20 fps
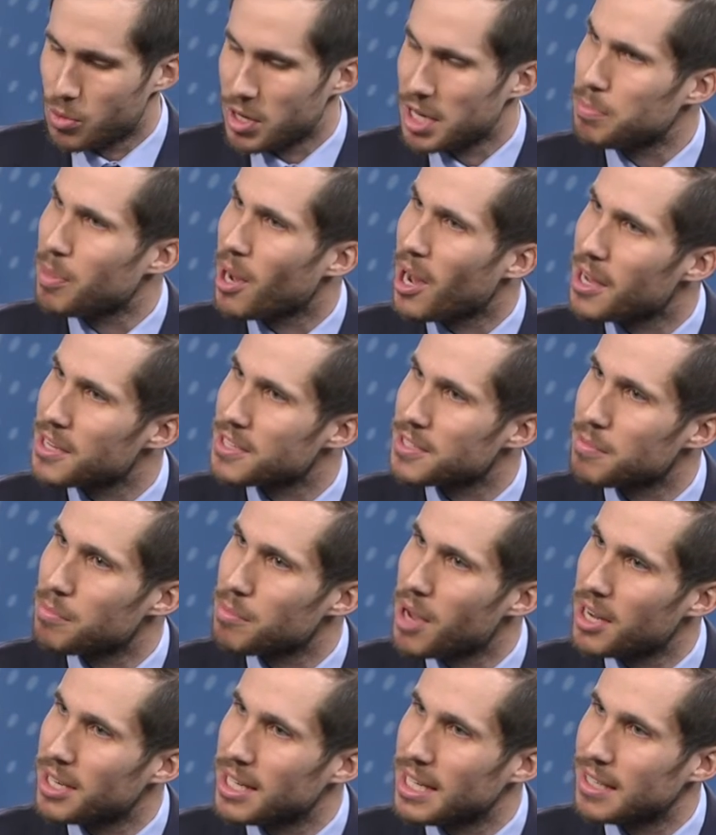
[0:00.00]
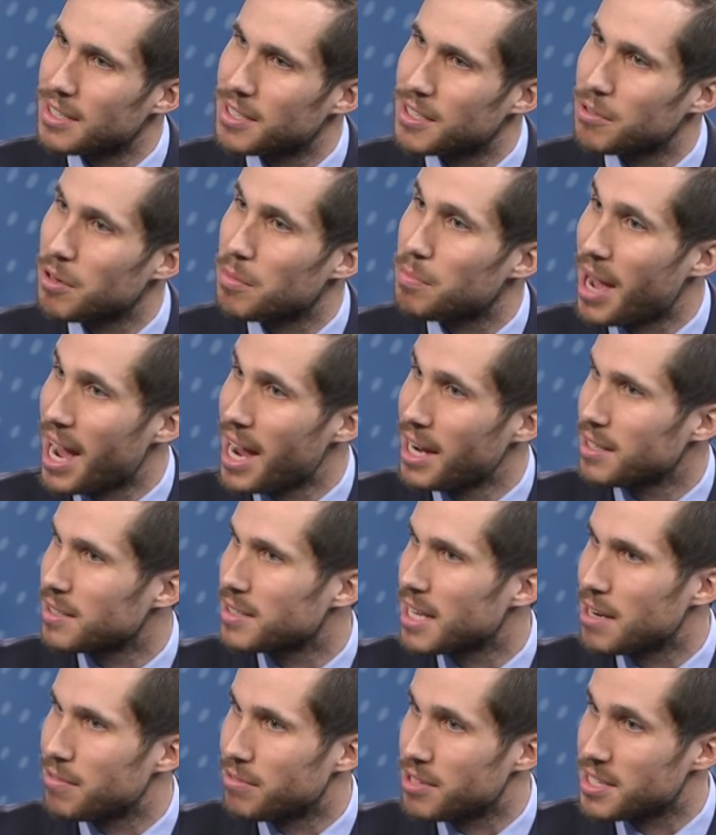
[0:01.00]
we'd pass the money to a bank,
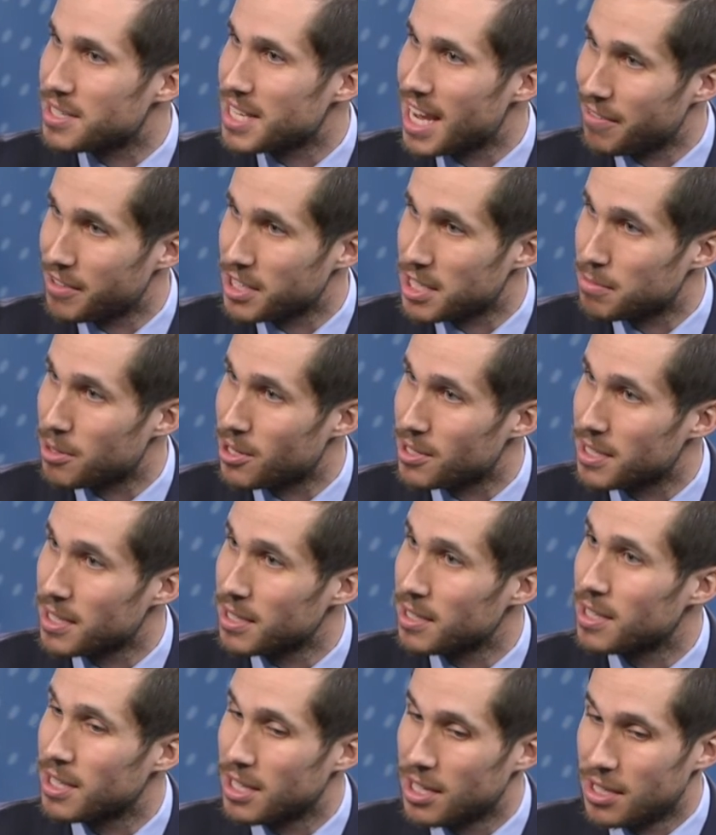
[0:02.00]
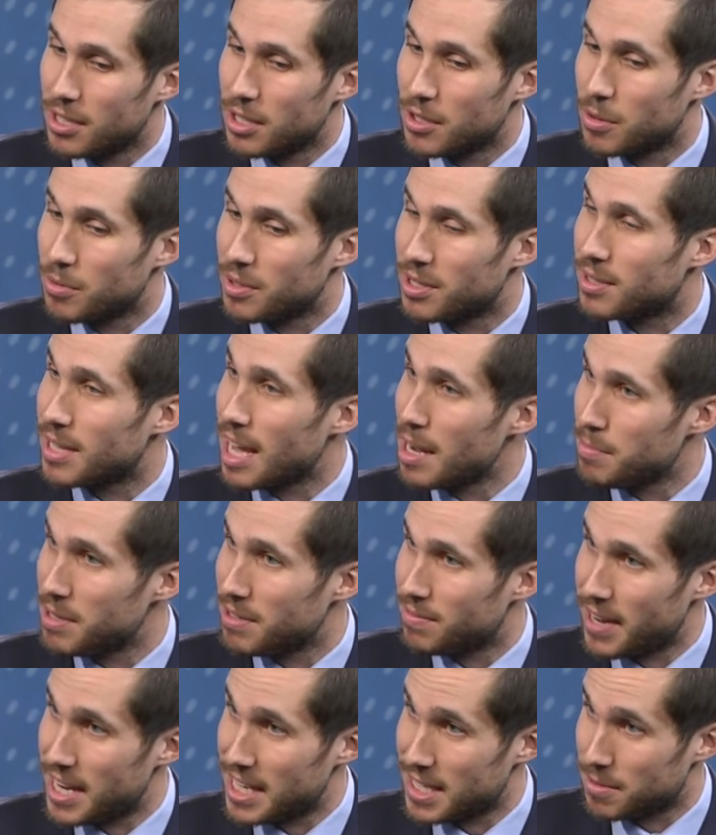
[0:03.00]
say for a savings deposit, who would then be
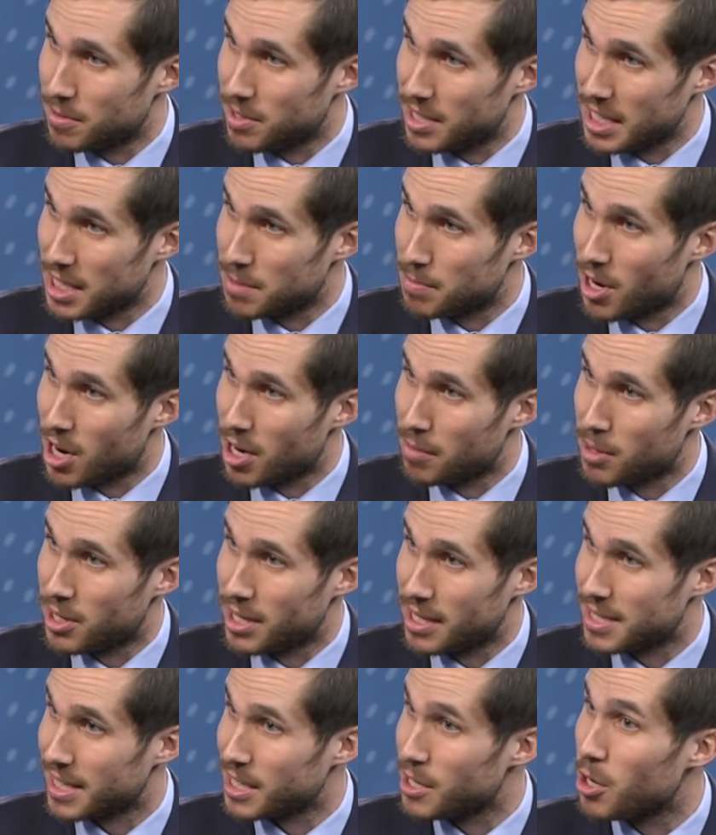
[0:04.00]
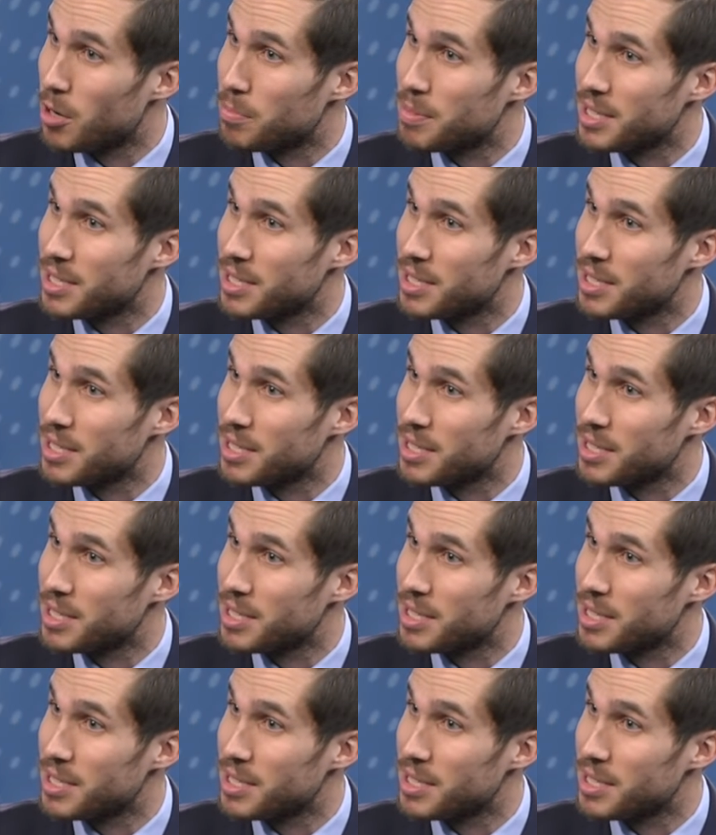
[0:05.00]
faced with the expiring money. It's like a hot